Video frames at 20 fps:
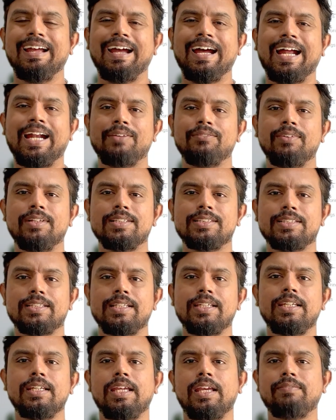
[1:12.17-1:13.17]
and we'll
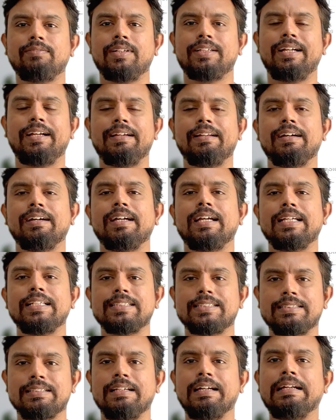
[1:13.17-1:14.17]
see if the data
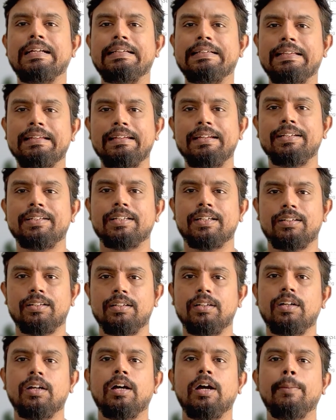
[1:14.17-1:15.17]
is deleted
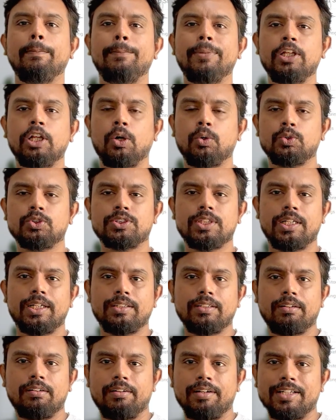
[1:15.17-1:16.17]
without setting
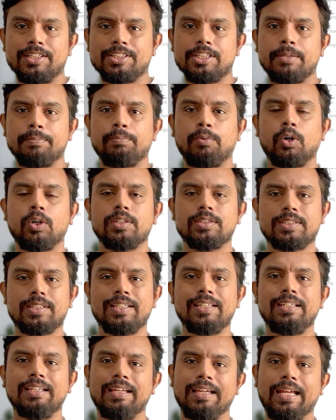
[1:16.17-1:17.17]
the retention
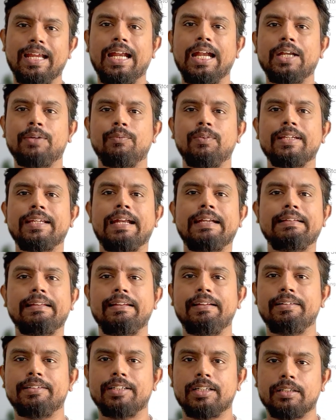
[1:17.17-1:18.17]
policy, it will get
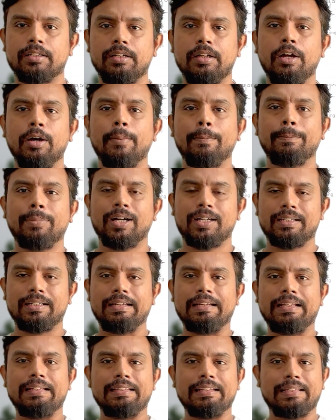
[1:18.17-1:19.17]
deleted. But
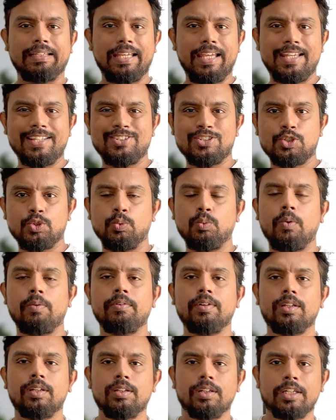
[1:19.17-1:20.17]
in the case 2, we
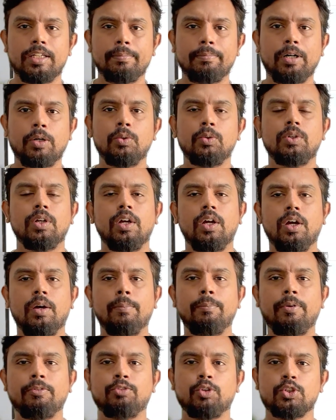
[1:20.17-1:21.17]
will learn about
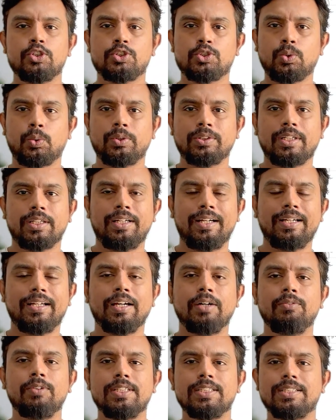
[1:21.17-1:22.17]
before storing the data,
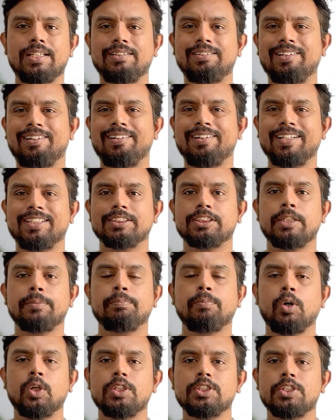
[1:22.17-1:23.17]
we'll set the retention
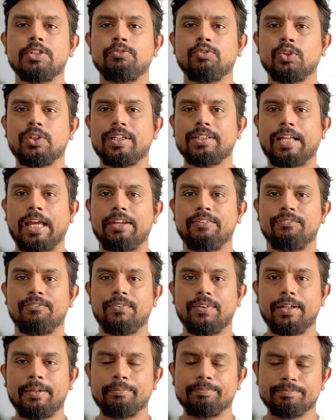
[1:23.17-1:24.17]
policy for the time
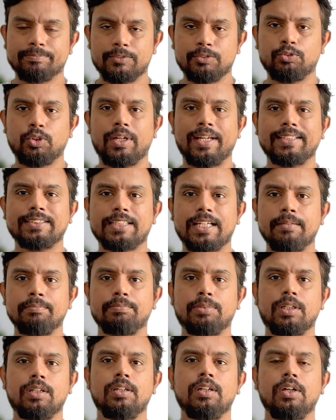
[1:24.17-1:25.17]
frame. For
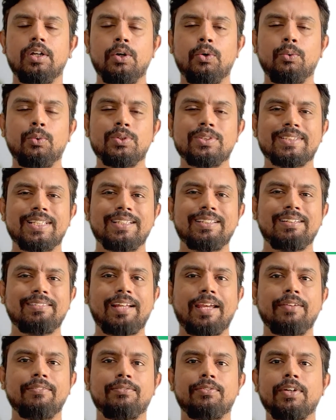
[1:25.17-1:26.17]
example, we will set the
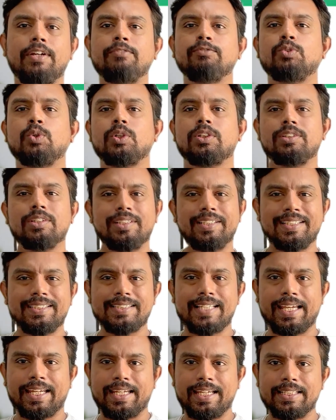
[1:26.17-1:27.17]
time frame for 30
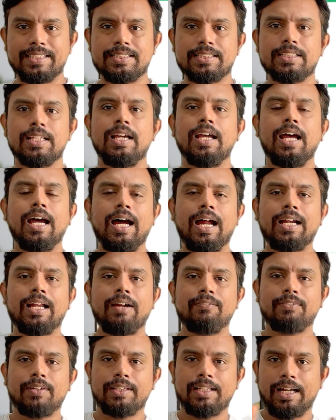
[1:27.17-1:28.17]
seconds, and
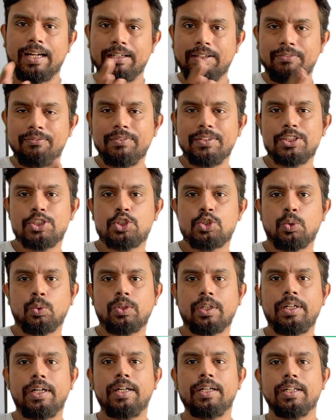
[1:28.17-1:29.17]
after that we store the
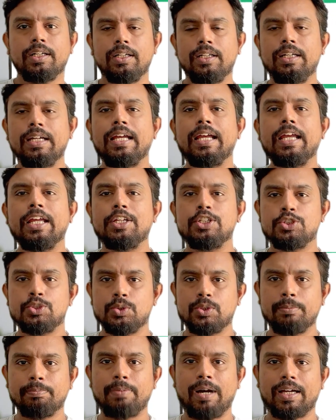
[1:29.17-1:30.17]
data into
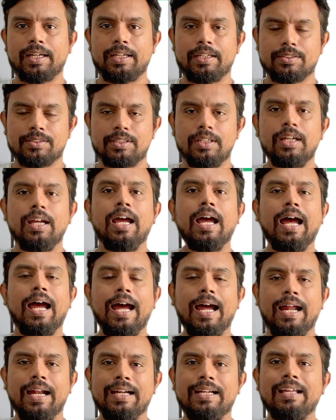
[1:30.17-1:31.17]
the bucket.
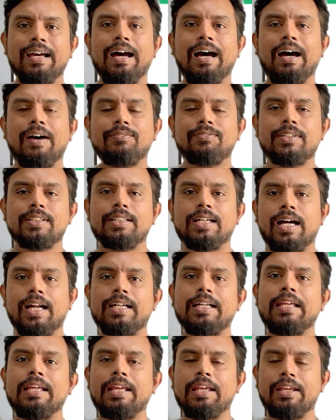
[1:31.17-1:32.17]
And after
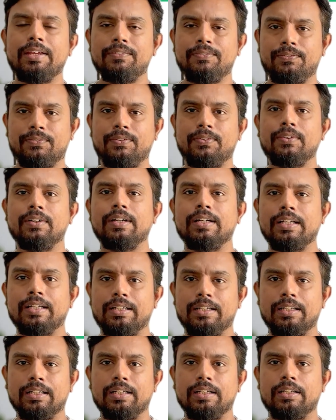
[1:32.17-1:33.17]
that, if
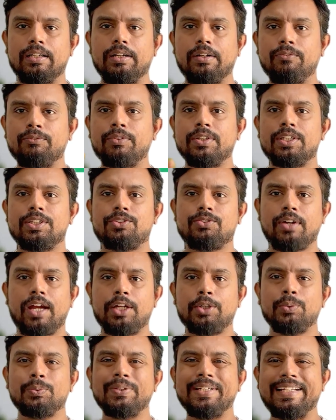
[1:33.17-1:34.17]
we try
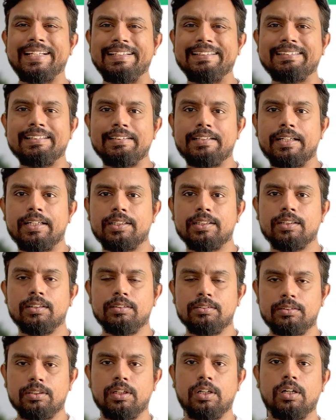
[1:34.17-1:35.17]
to delete the
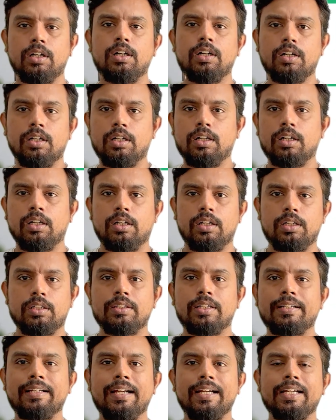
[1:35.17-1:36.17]

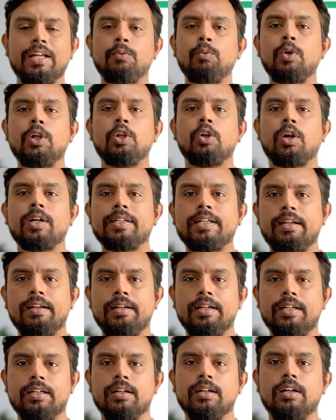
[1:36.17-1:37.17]
data will not
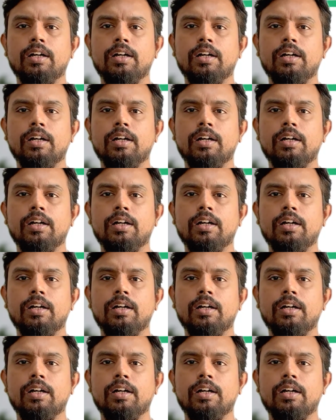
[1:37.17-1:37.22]
delete